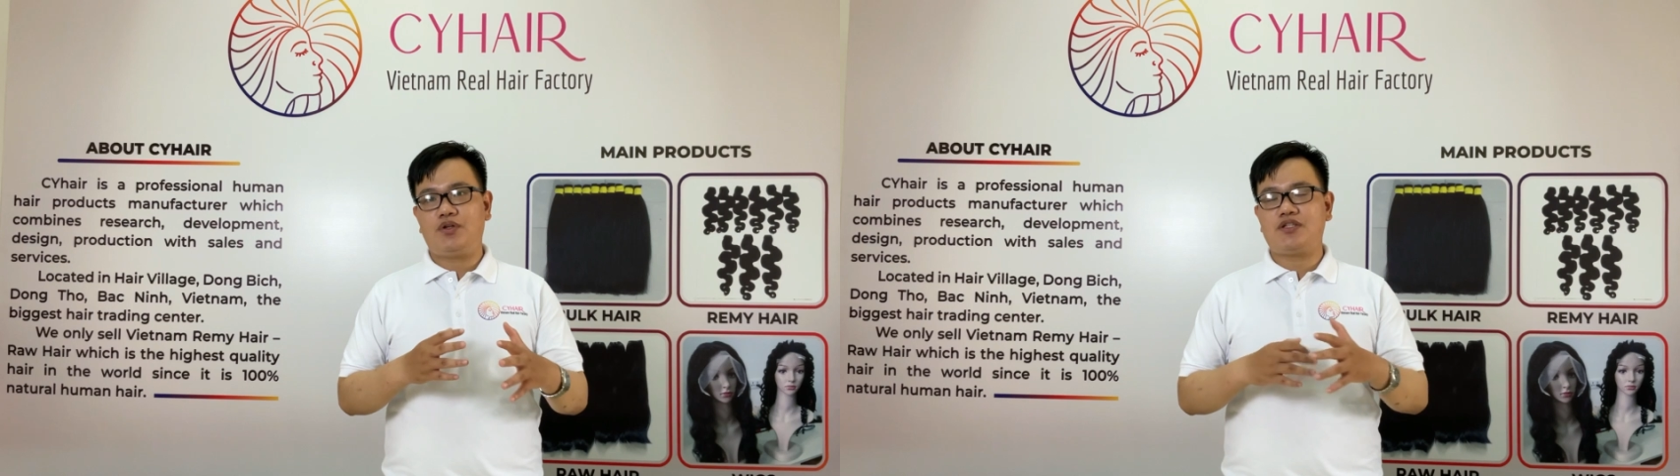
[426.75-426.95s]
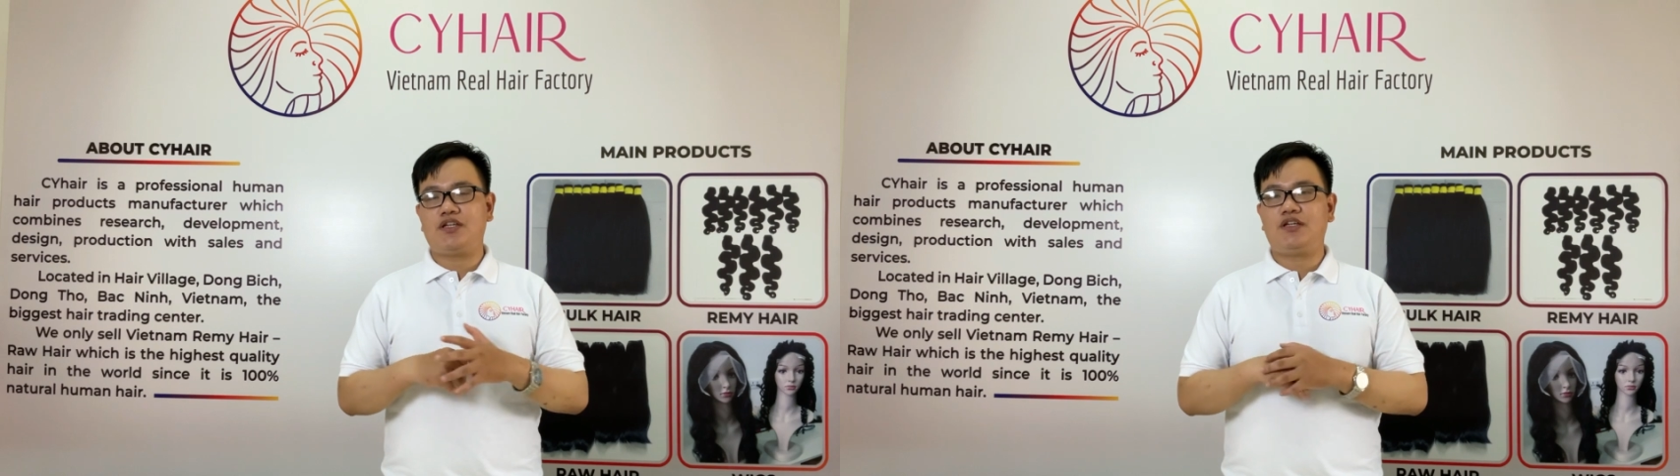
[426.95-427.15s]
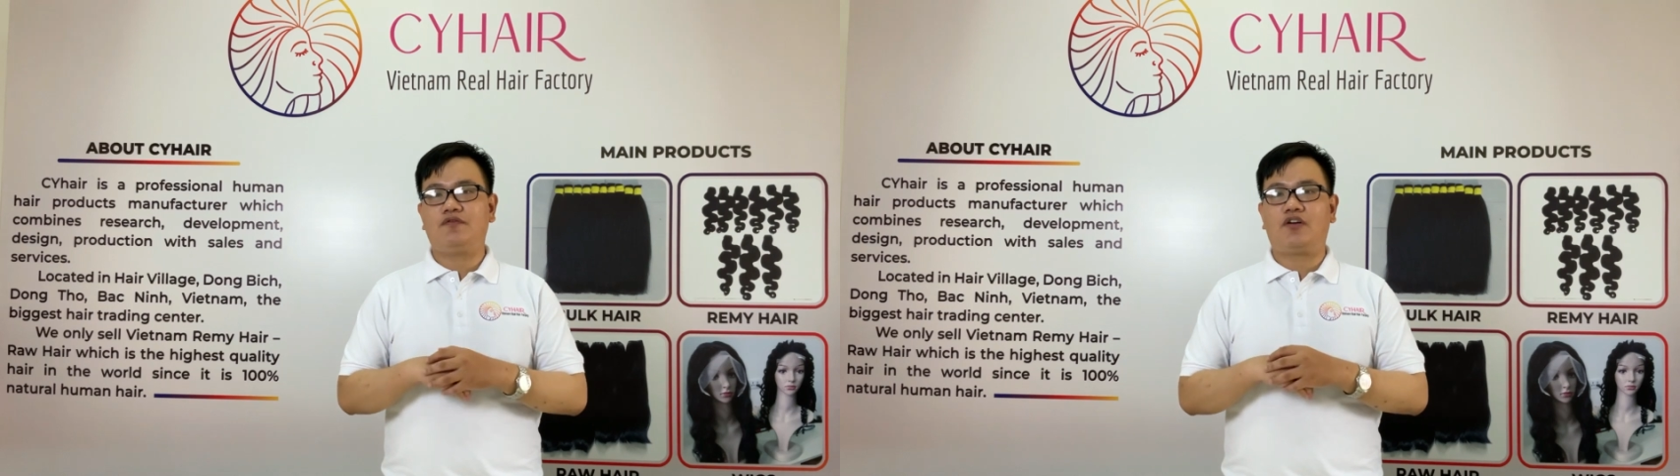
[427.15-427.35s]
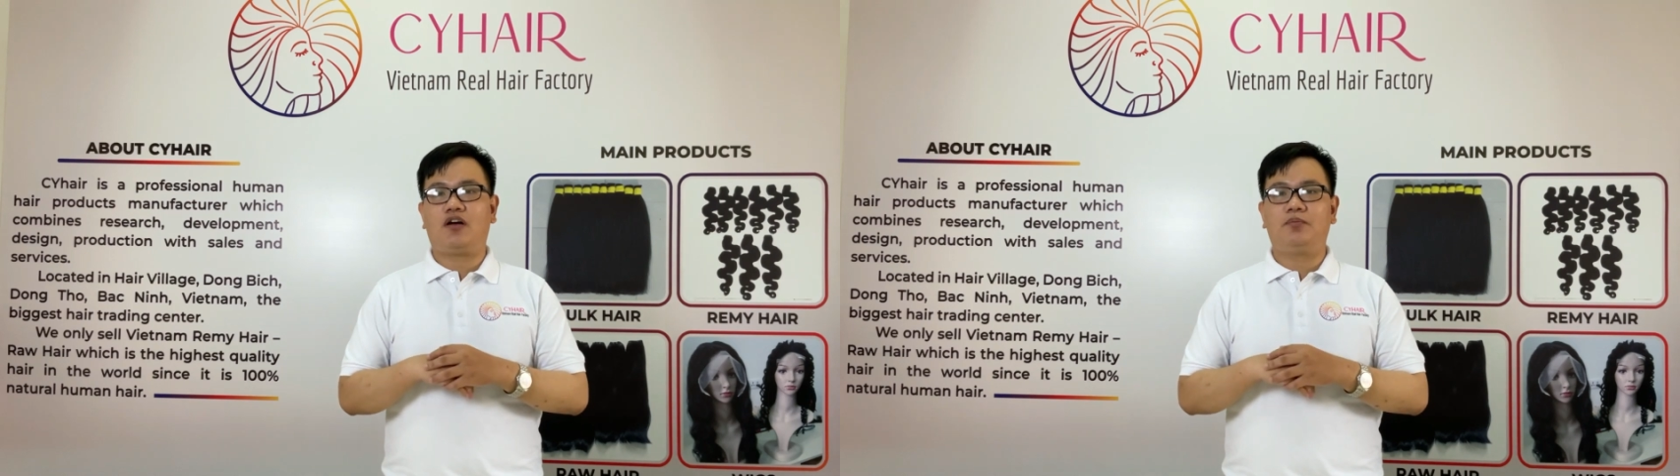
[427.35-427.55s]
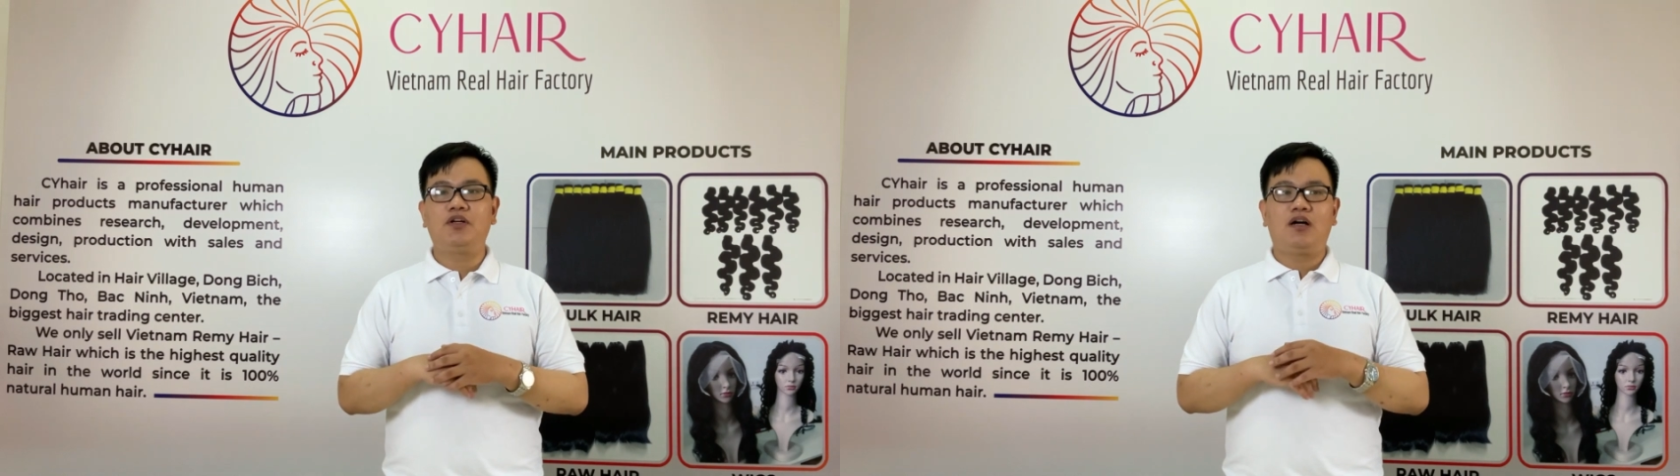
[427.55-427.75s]
We see
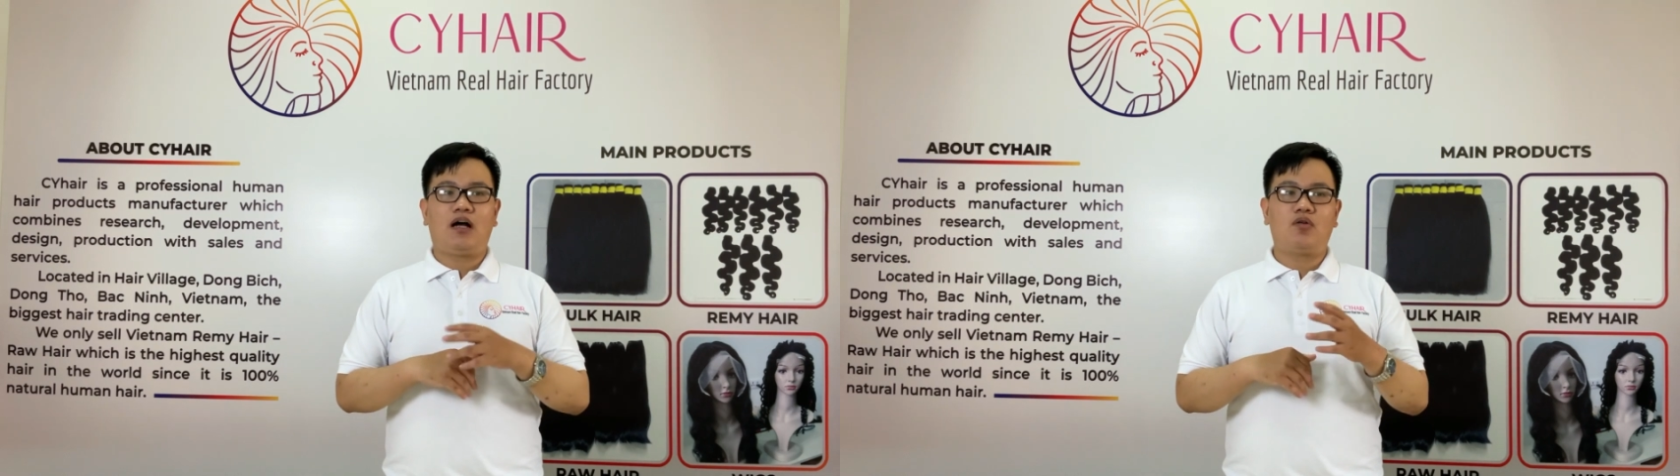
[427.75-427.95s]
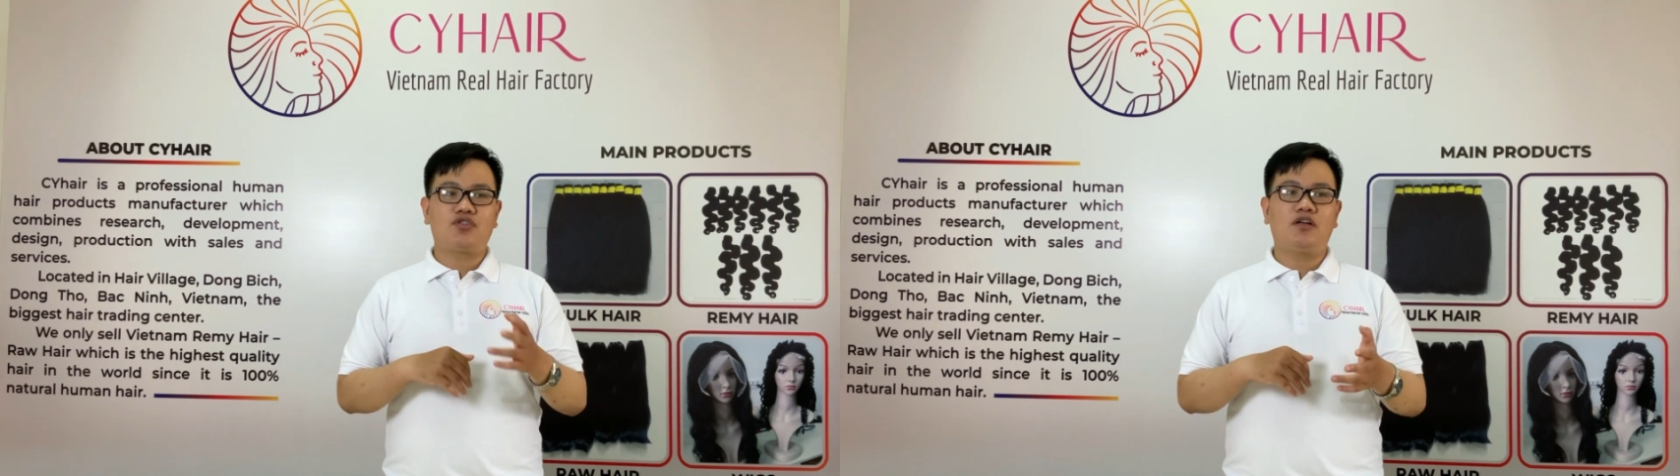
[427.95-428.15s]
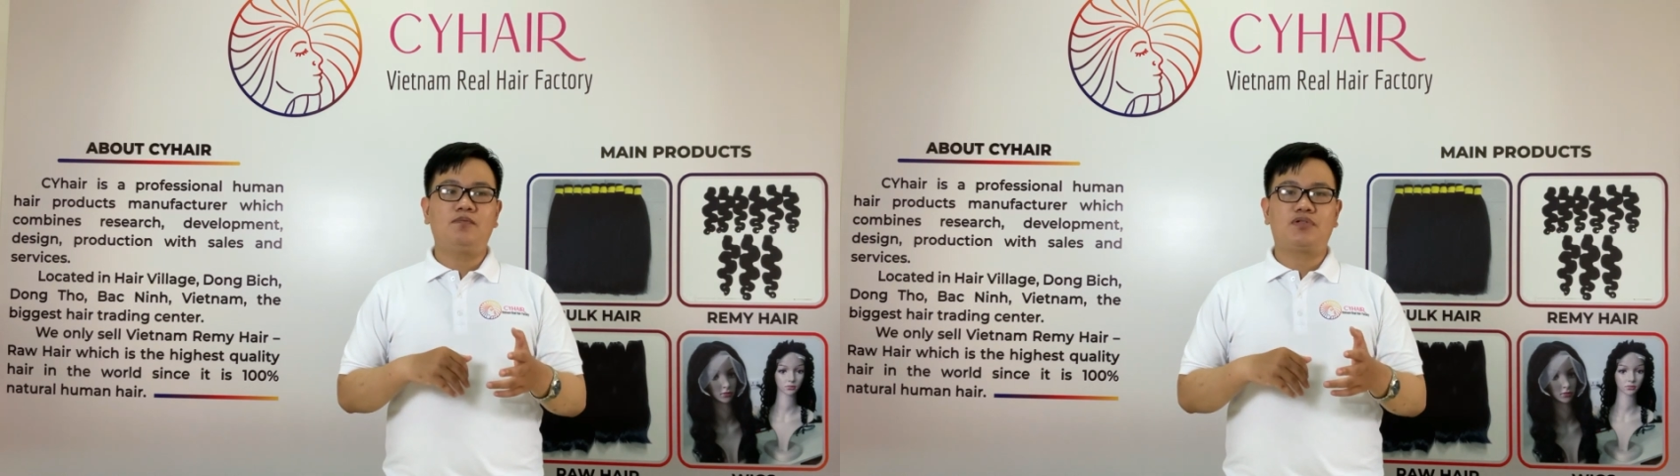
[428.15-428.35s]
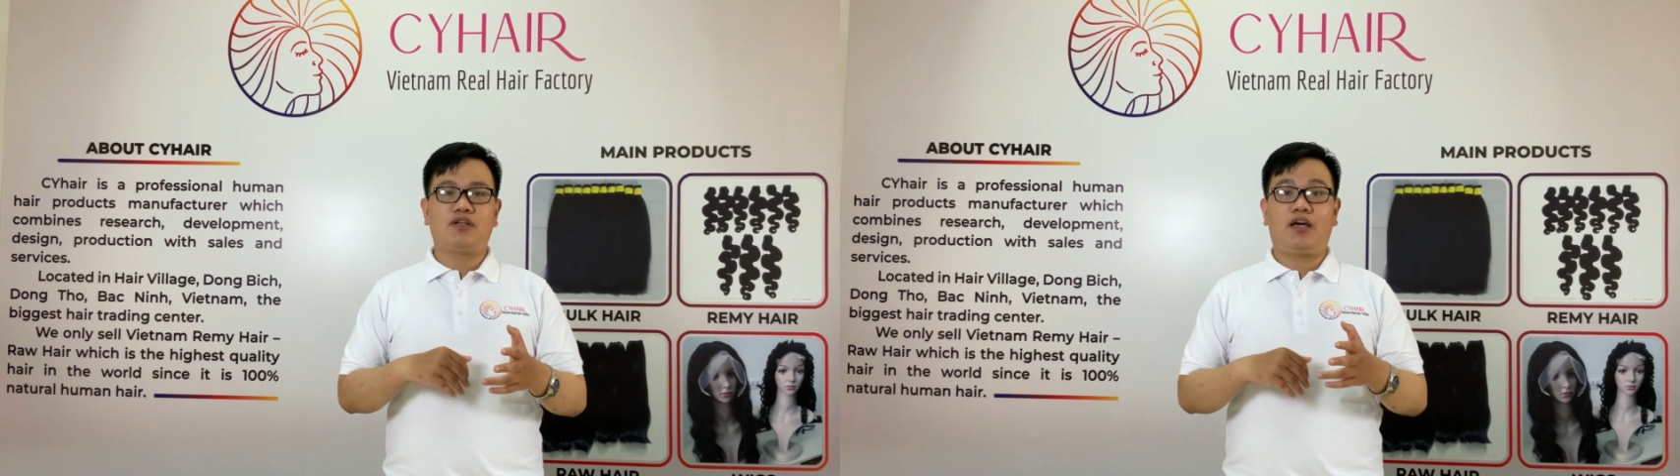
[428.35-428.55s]
from autumn,